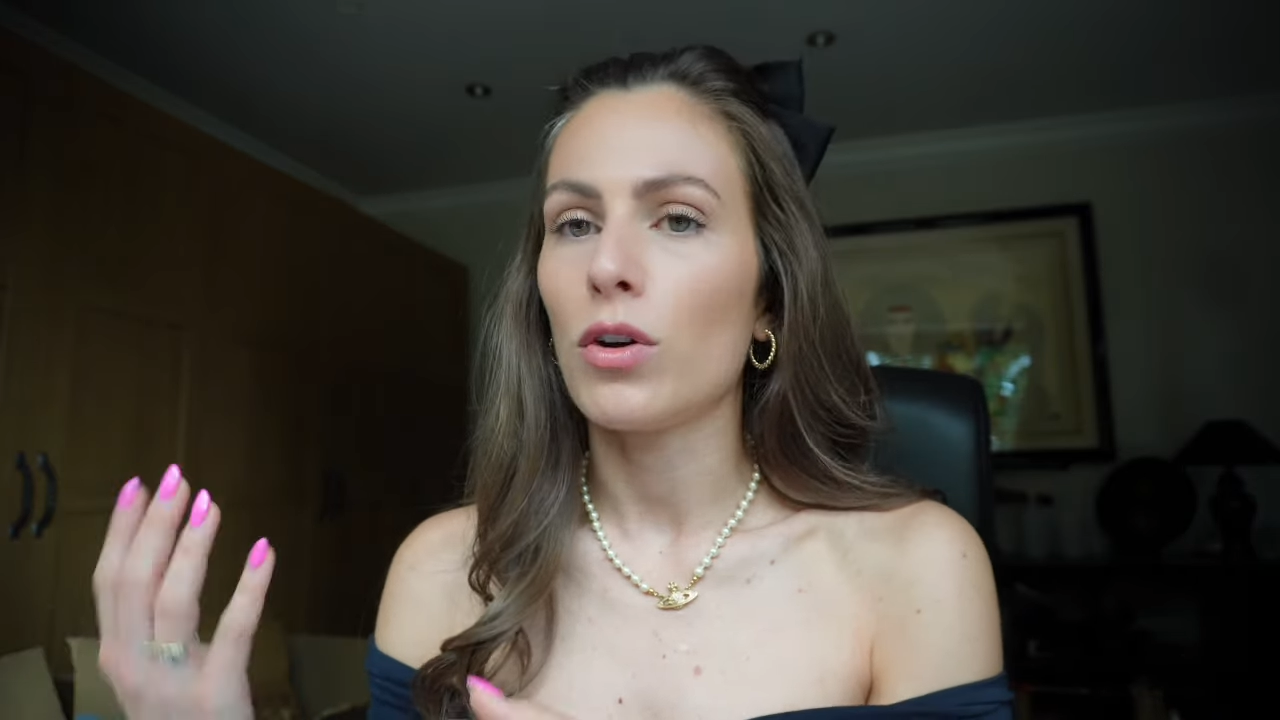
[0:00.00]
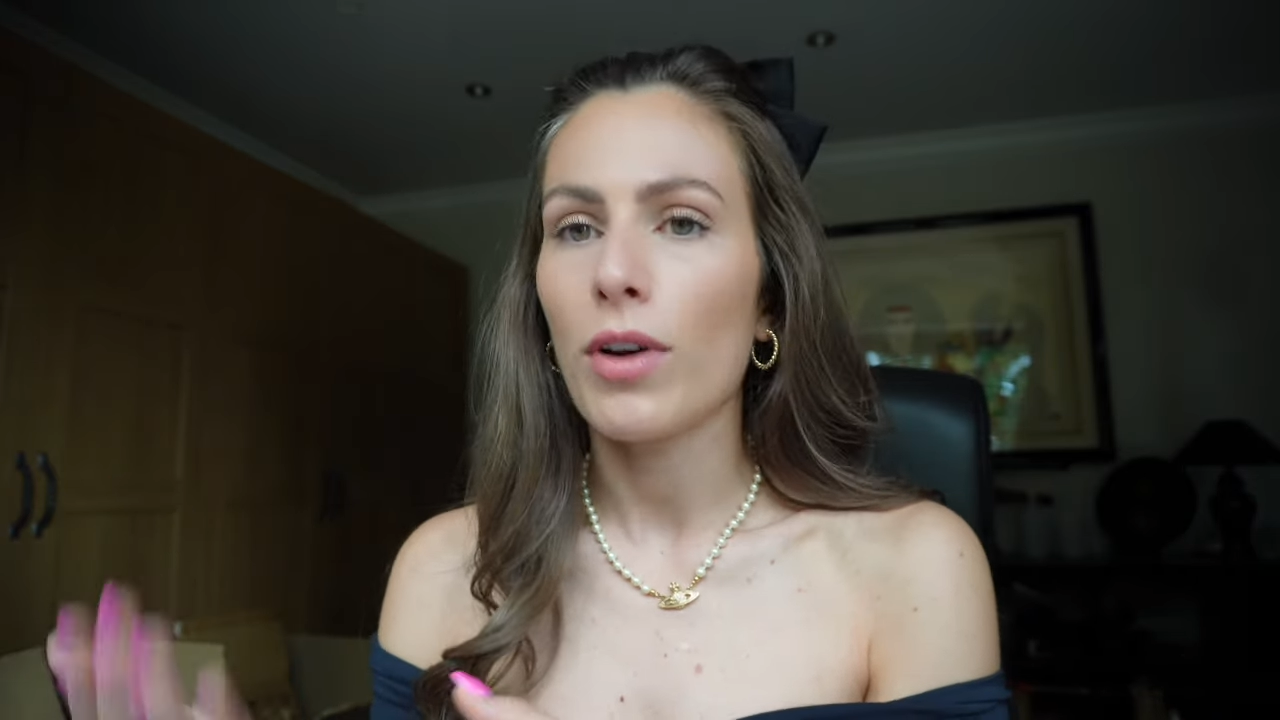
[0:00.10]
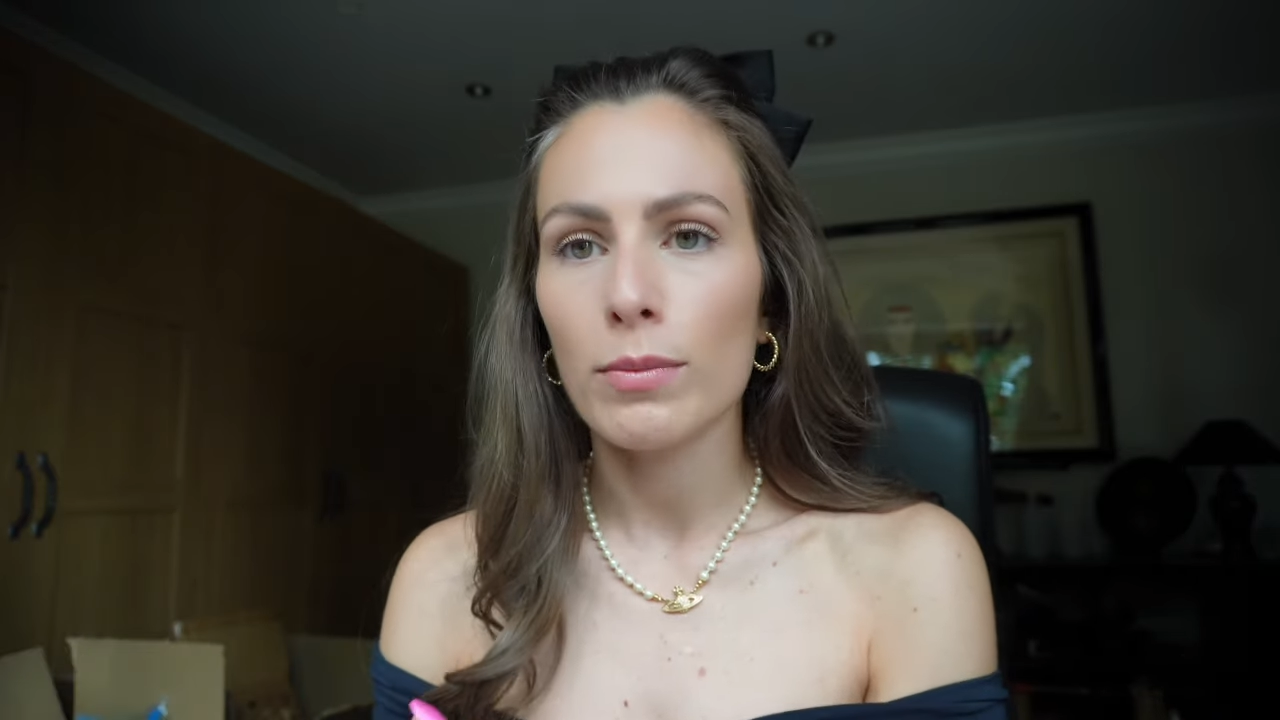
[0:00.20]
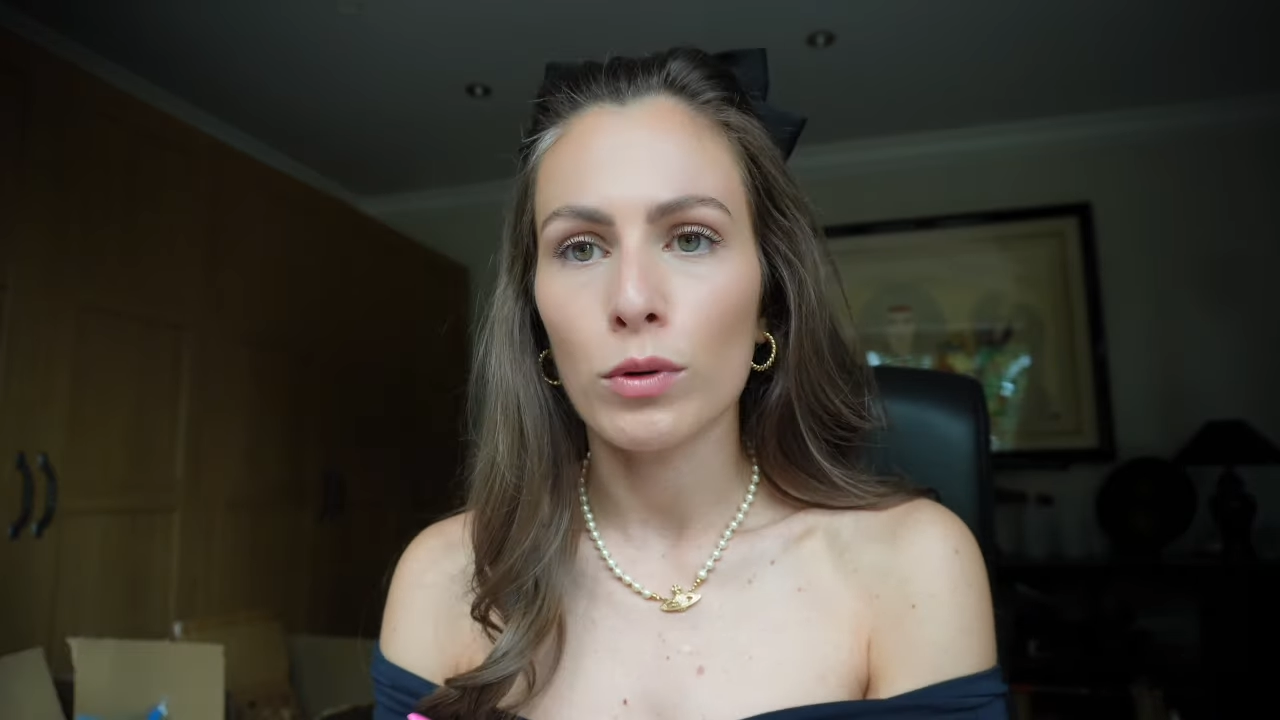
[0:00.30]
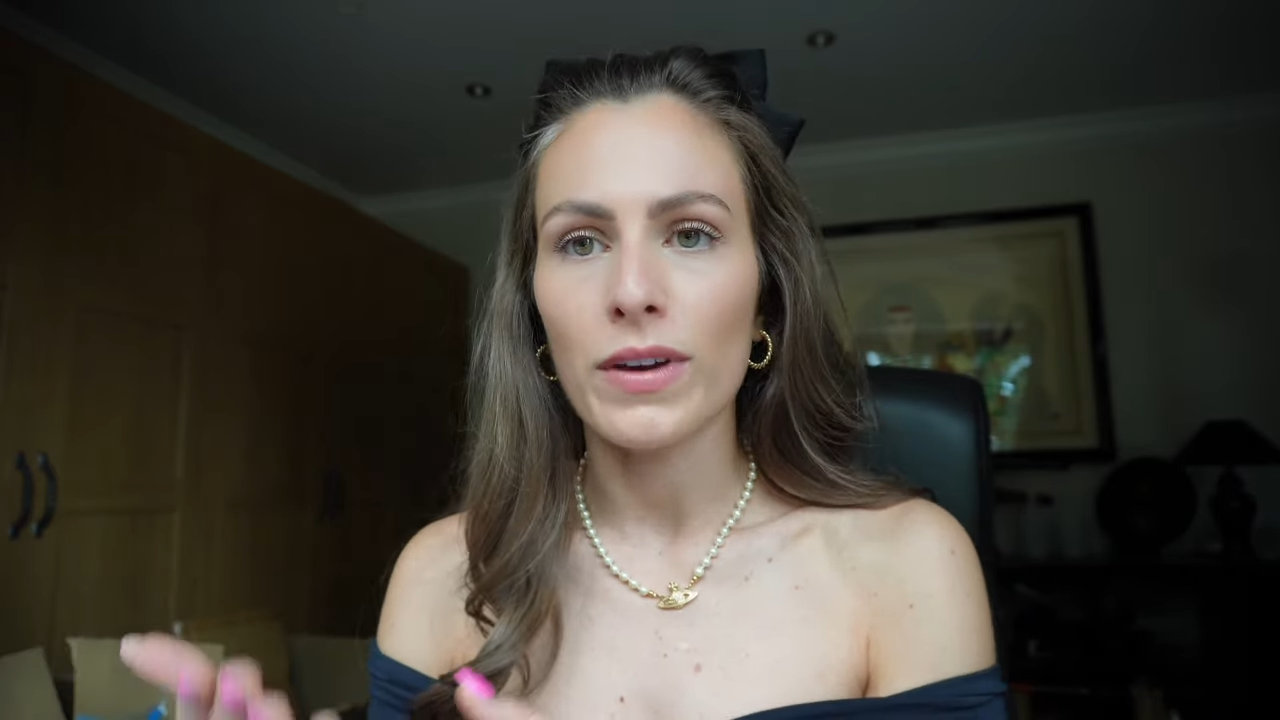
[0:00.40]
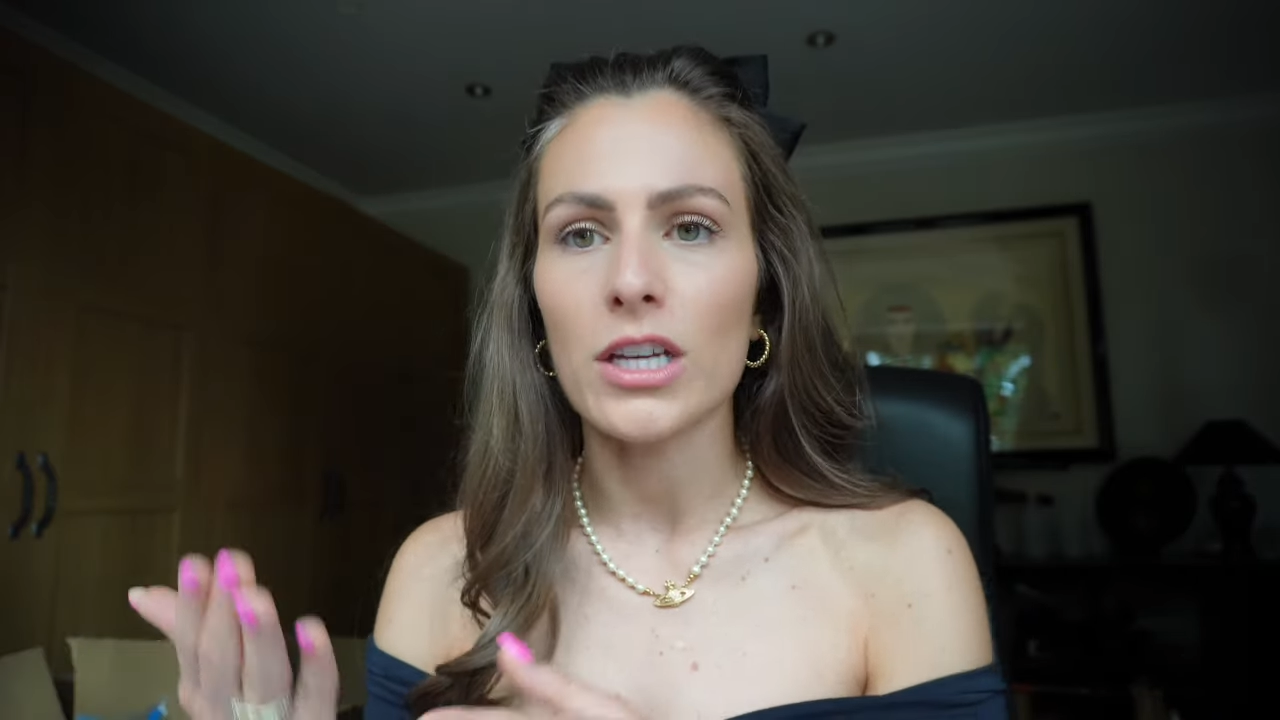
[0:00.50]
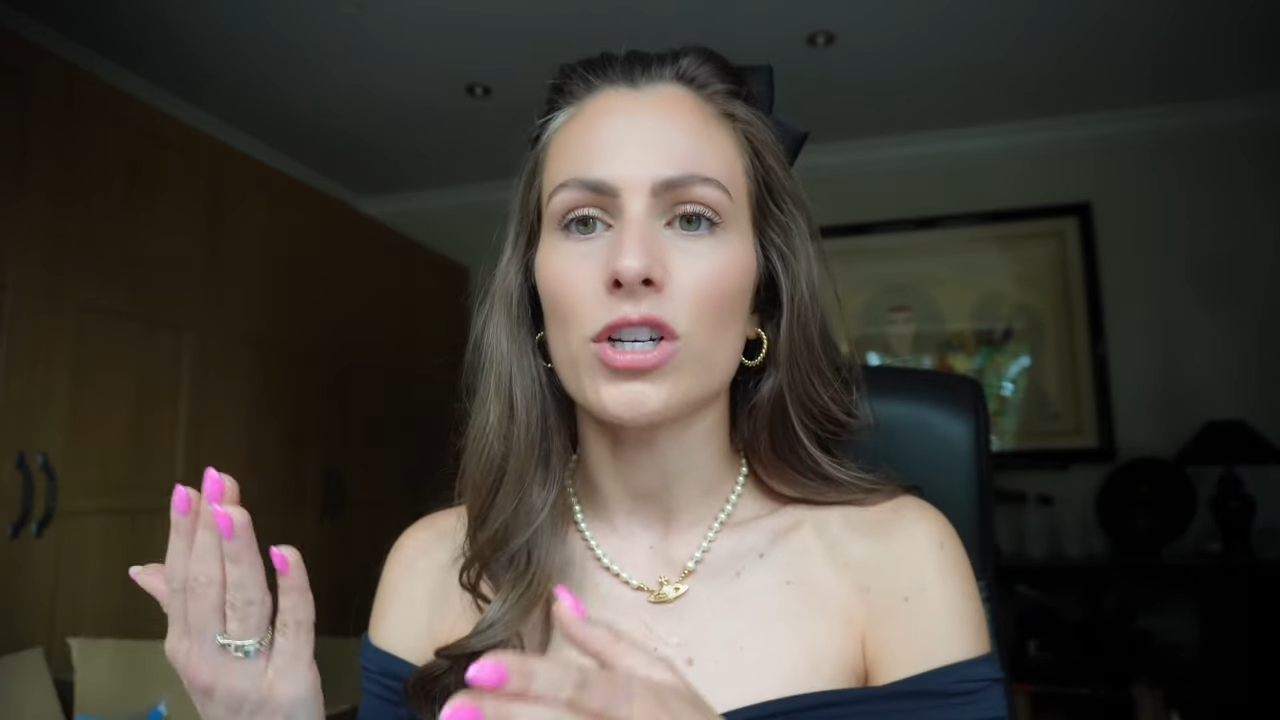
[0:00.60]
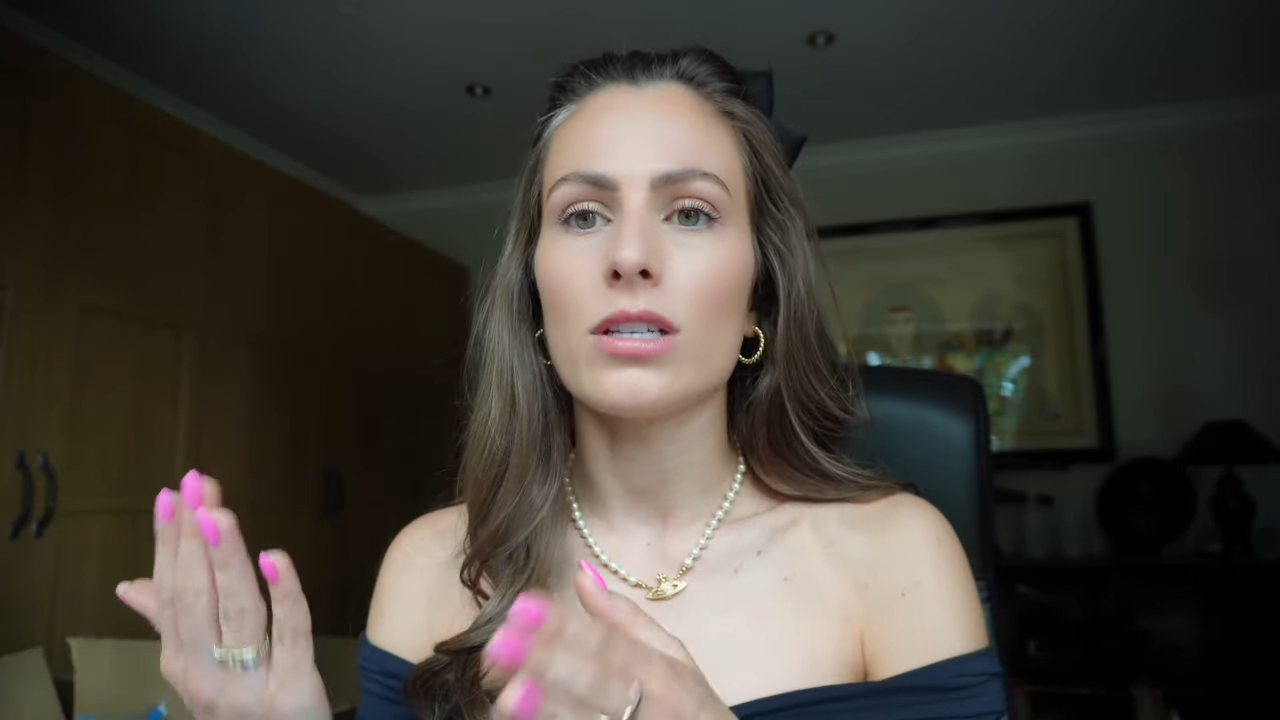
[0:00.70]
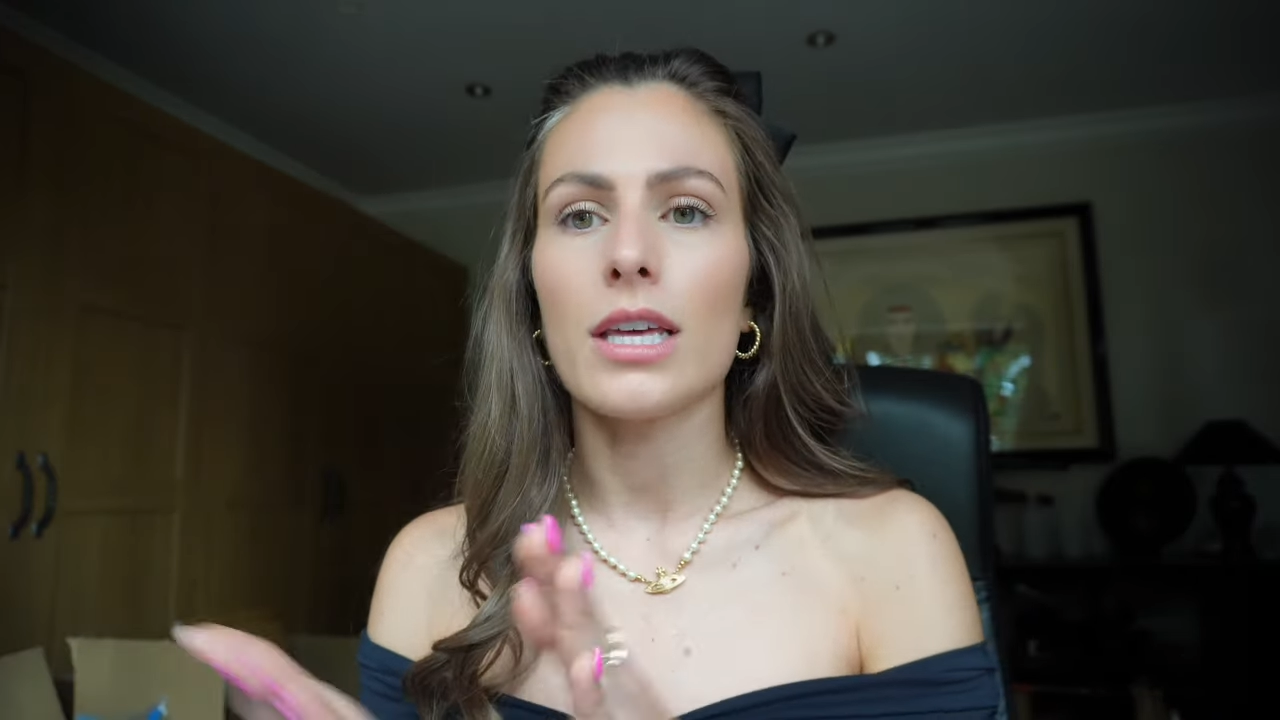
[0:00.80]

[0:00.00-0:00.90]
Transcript: incredible features,